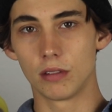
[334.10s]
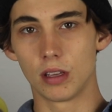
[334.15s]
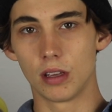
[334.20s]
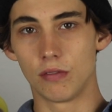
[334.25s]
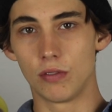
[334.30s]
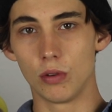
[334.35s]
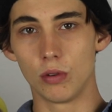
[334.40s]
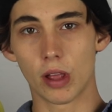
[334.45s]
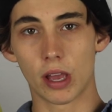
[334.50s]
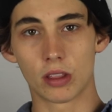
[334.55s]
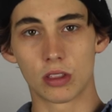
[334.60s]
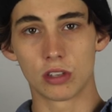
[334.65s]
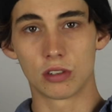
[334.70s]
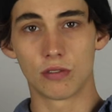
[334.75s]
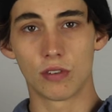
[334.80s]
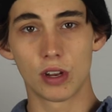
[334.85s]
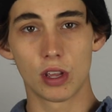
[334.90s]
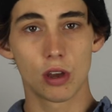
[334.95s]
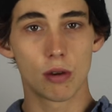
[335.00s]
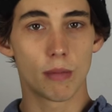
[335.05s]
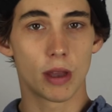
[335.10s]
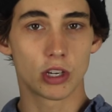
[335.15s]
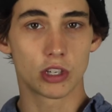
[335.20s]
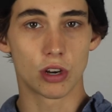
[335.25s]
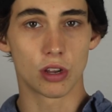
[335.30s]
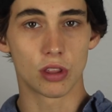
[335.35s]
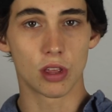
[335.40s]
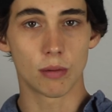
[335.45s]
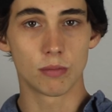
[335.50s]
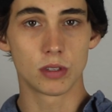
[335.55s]
If you like this video, make
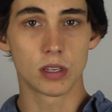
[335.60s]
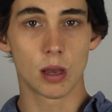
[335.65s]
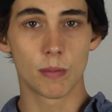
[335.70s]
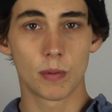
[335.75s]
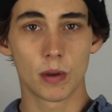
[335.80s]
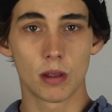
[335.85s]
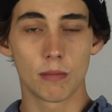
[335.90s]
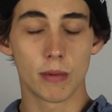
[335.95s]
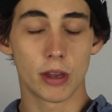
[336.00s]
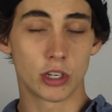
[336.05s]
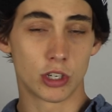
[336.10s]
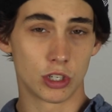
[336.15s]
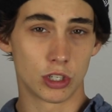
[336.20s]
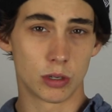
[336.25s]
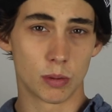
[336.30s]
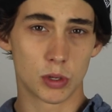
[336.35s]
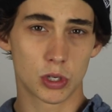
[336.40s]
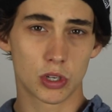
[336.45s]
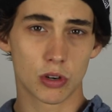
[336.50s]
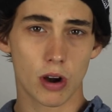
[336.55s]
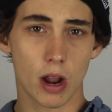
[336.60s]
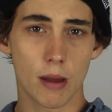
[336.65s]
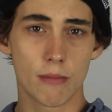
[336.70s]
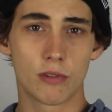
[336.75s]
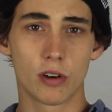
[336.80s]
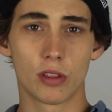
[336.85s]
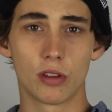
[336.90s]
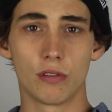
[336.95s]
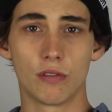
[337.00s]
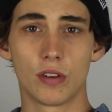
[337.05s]
sure to thumbs up it. Make sure to subscribe
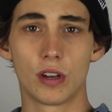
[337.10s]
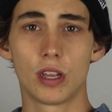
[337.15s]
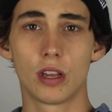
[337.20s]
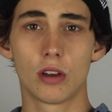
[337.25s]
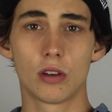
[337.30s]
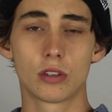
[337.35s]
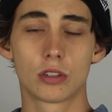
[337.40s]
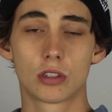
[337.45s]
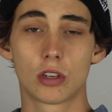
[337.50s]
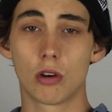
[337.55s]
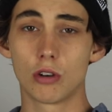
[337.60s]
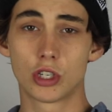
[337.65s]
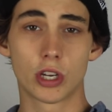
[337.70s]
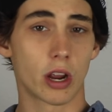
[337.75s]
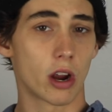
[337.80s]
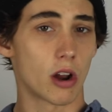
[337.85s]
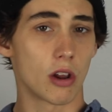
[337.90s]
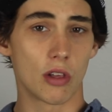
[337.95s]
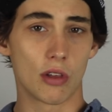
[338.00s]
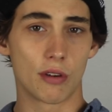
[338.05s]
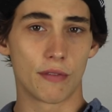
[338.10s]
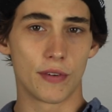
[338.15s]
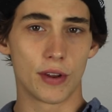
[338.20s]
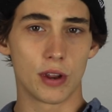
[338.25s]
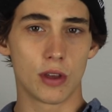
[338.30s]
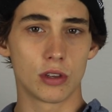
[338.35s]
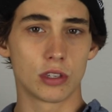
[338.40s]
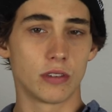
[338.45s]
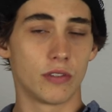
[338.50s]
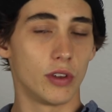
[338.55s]
for other videos. Go check out other
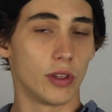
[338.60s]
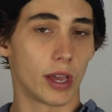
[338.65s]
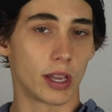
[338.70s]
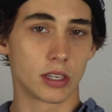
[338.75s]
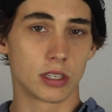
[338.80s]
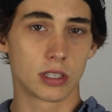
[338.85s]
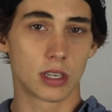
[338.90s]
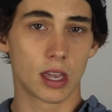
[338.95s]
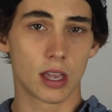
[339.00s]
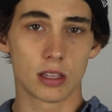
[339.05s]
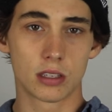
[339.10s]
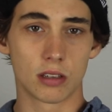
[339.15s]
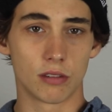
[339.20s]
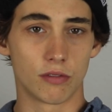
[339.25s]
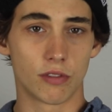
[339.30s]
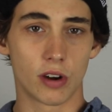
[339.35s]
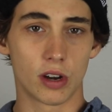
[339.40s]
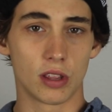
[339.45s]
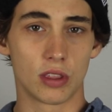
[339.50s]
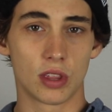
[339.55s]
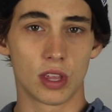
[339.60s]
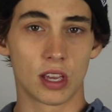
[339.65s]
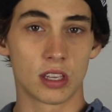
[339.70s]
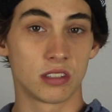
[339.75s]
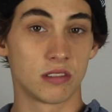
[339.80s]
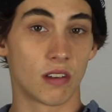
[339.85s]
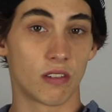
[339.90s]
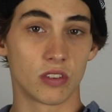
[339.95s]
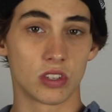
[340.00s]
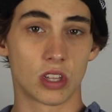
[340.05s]
videos if you like skits and funny
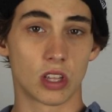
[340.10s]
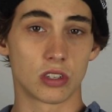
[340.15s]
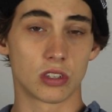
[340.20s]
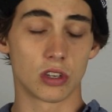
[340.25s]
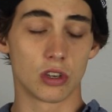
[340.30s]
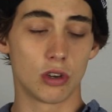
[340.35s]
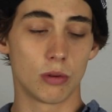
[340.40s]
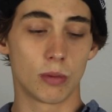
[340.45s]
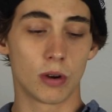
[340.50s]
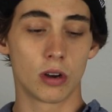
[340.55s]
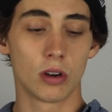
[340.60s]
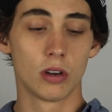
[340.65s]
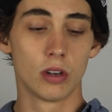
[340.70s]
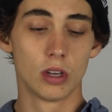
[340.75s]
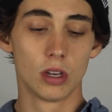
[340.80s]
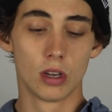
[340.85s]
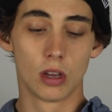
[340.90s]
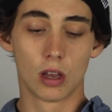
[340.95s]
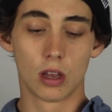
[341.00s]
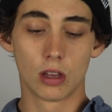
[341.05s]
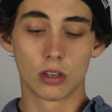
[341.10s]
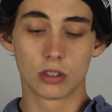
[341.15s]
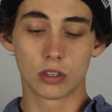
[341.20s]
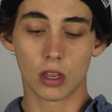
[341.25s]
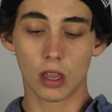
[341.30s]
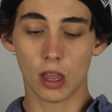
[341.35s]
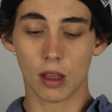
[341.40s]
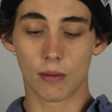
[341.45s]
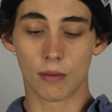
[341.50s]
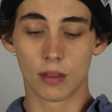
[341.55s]
things, you have a sense of humor. So
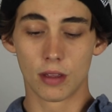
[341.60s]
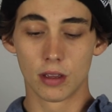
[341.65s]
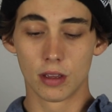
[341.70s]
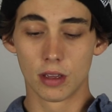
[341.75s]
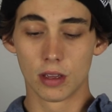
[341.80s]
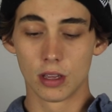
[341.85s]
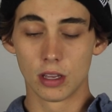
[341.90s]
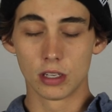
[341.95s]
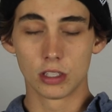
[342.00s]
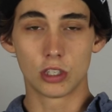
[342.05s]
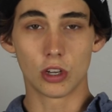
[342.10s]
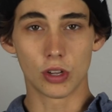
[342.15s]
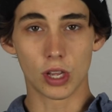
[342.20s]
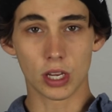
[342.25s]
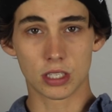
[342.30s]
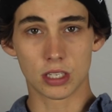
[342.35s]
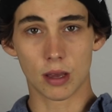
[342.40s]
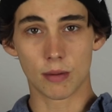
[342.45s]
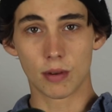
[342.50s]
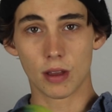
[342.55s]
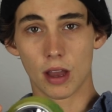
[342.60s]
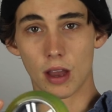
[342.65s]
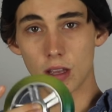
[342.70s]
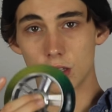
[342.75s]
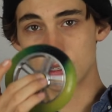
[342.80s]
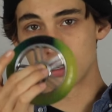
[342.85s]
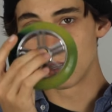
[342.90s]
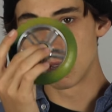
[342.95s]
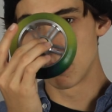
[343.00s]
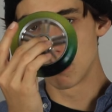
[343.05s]
yeah, till next time,
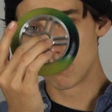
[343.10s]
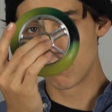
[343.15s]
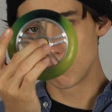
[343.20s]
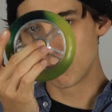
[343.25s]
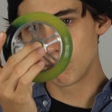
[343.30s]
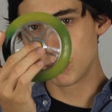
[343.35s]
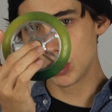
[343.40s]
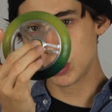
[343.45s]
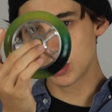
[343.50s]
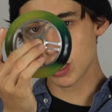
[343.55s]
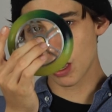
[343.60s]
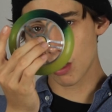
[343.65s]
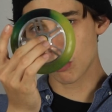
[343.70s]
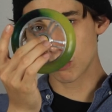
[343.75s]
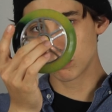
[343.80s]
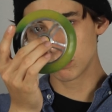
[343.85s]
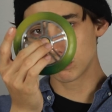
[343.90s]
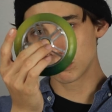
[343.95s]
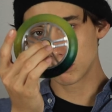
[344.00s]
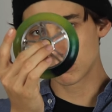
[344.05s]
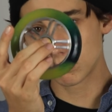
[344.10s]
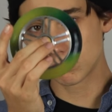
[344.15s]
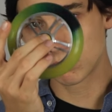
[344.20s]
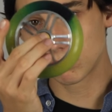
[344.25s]
guys. Peace out.